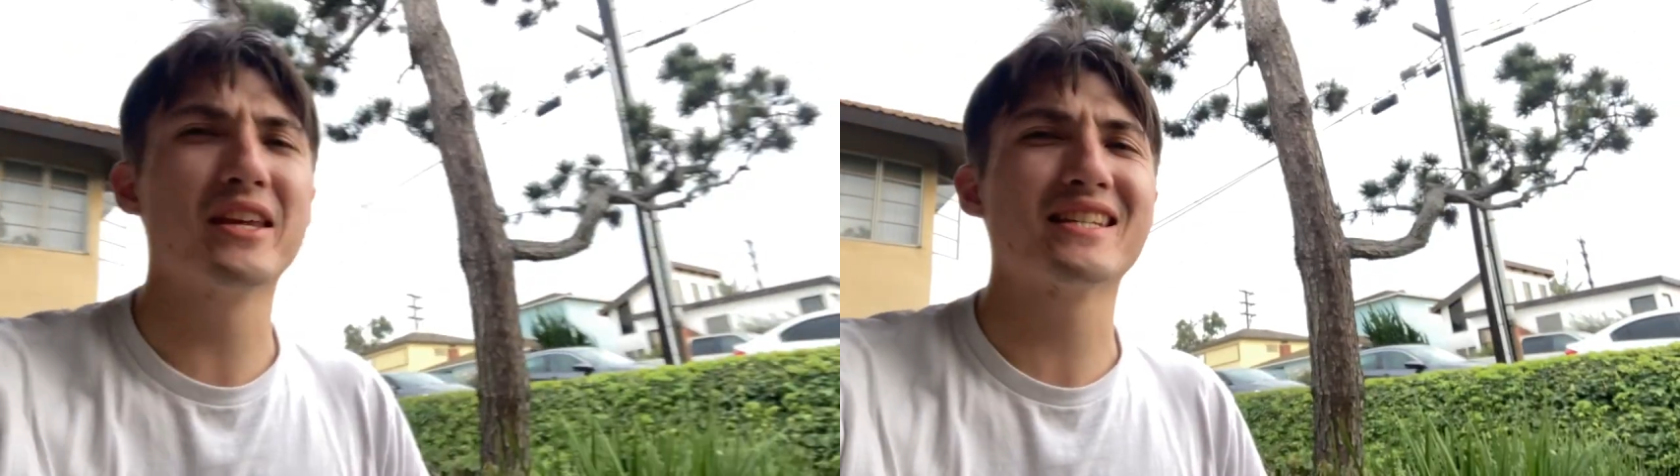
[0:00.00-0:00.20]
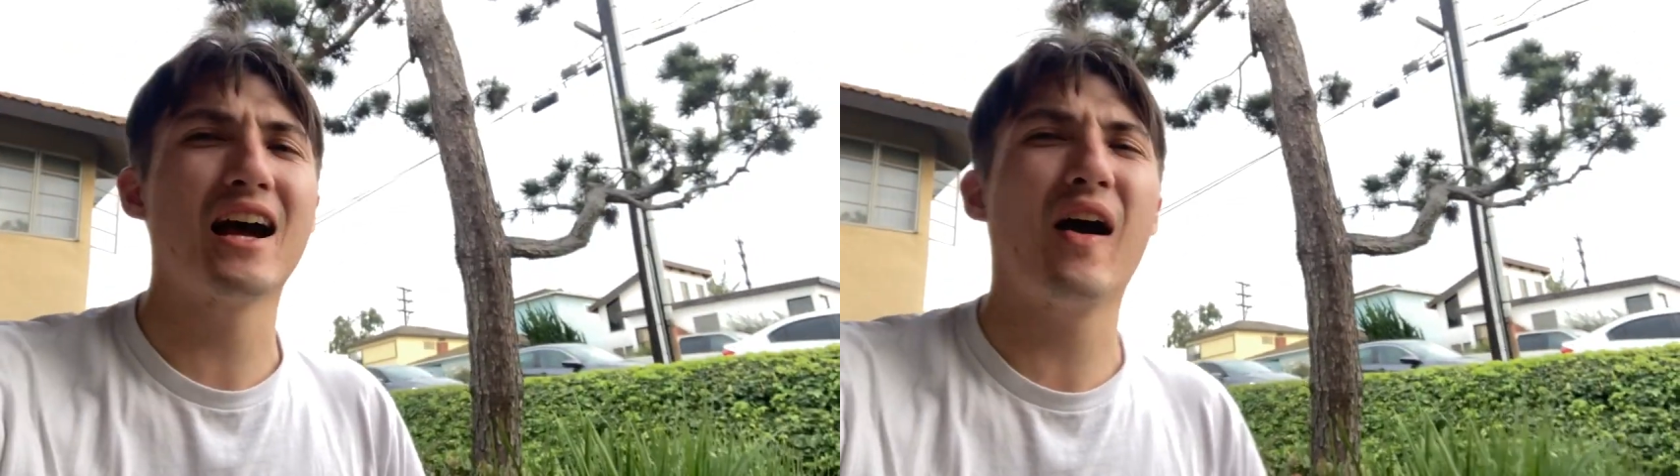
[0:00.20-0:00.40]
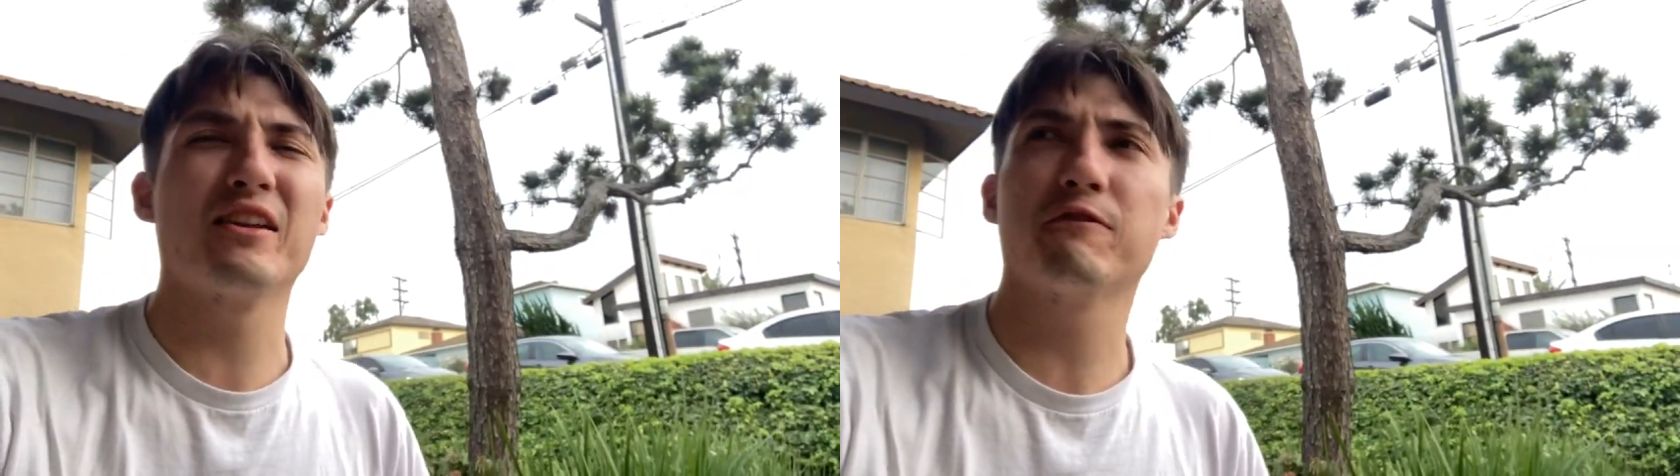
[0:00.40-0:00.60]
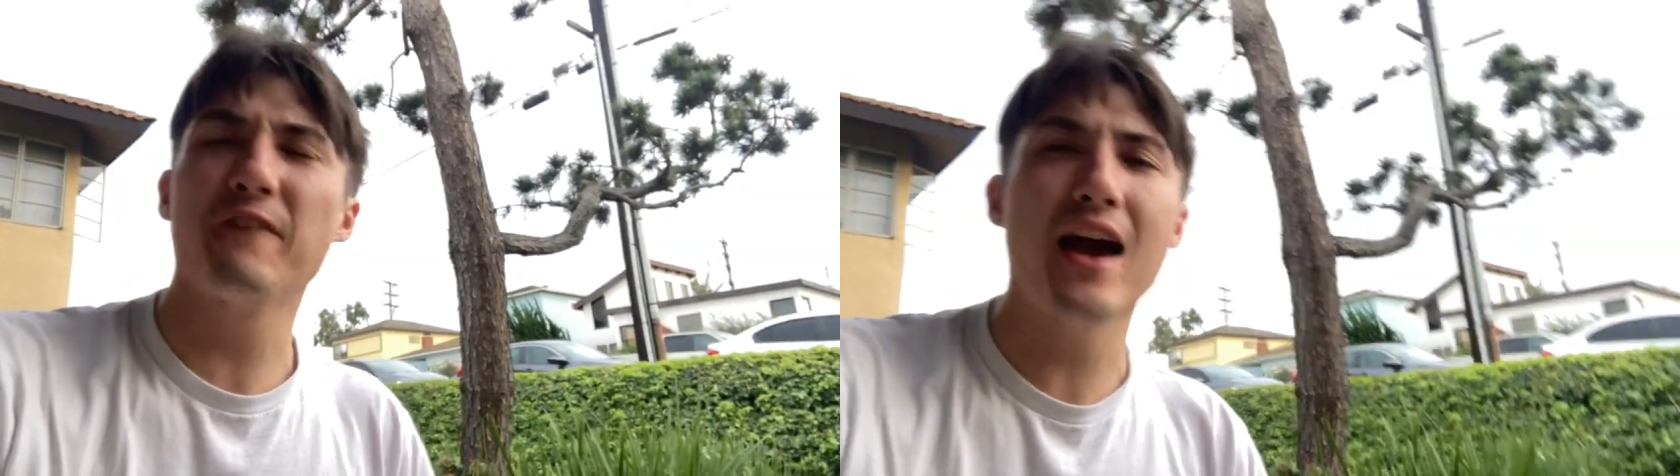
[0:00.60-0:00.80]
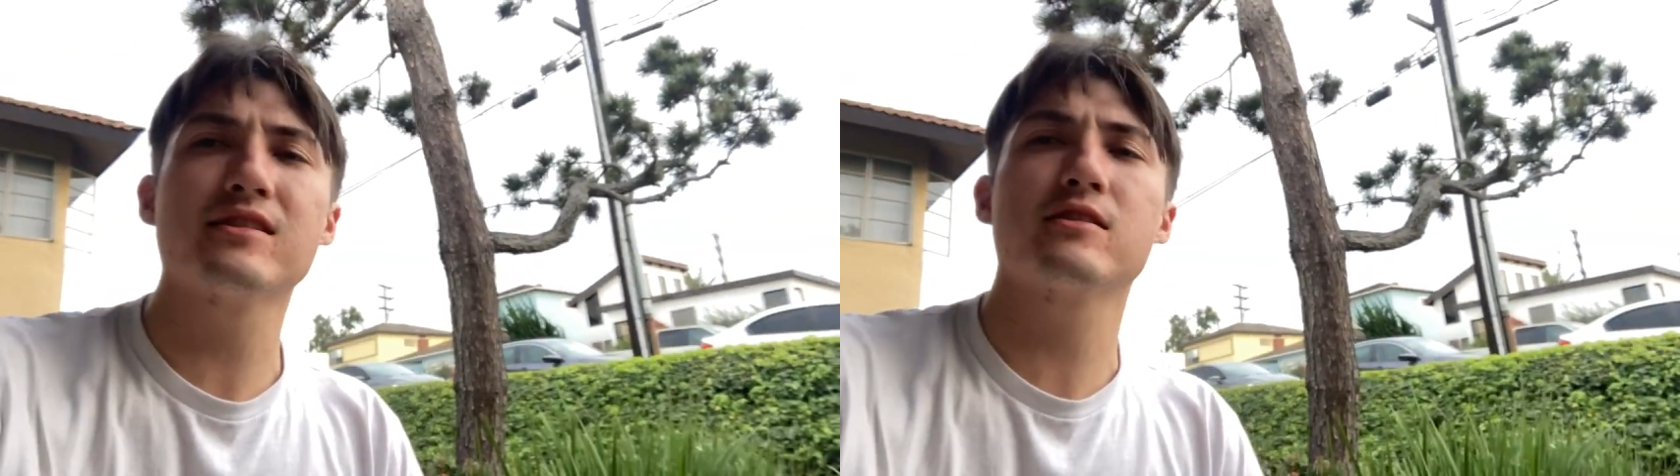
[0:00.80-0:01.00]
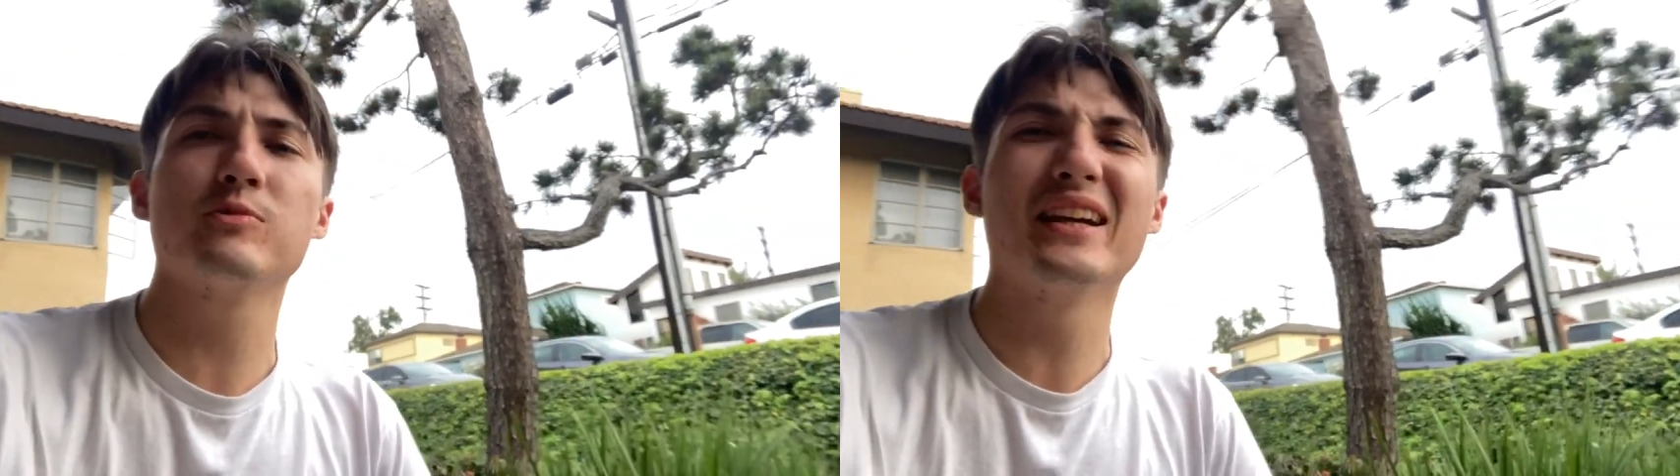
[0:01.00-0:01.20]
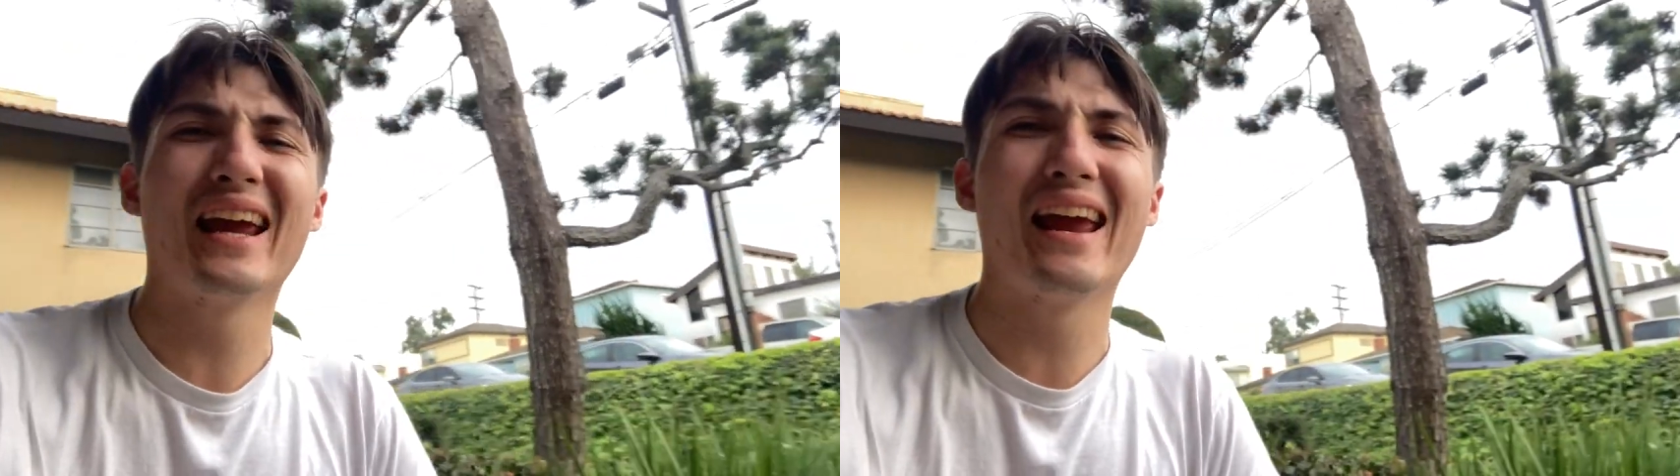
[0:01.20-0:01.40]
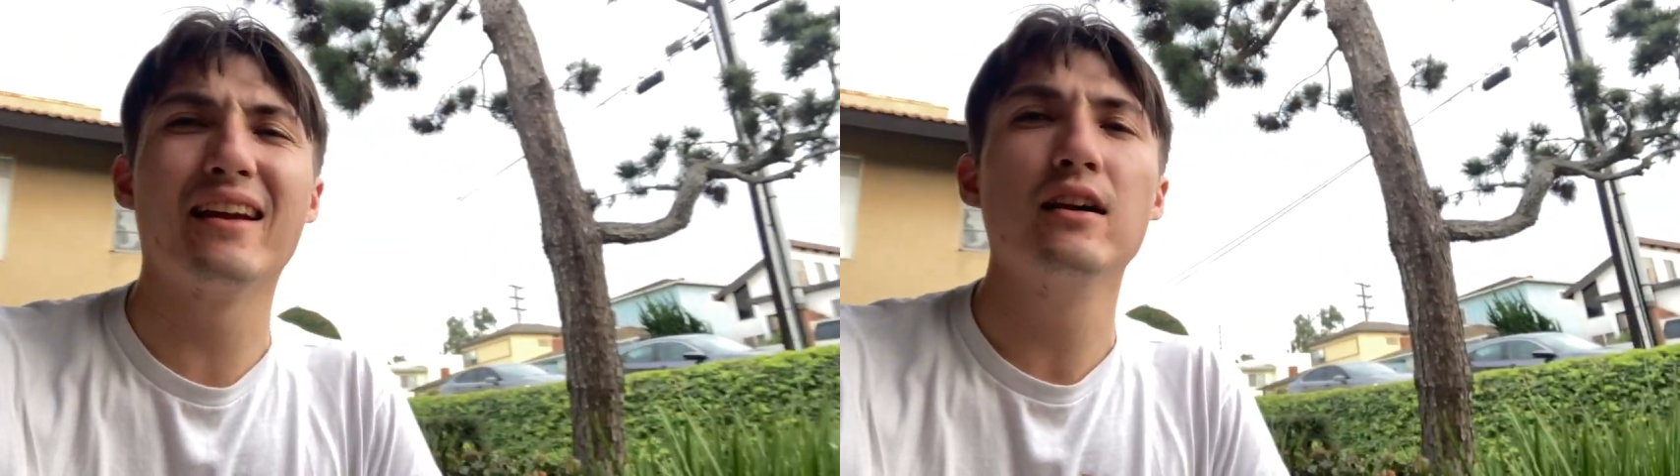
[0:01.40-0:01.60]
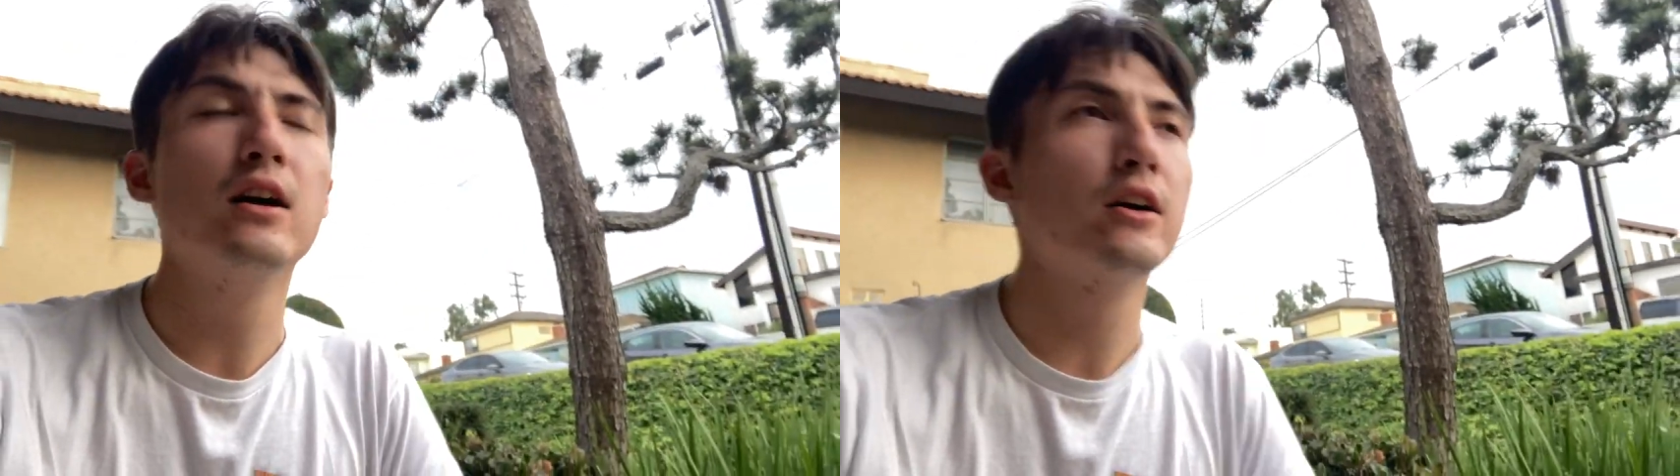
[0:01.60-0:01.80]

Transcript: this out as fast as we can,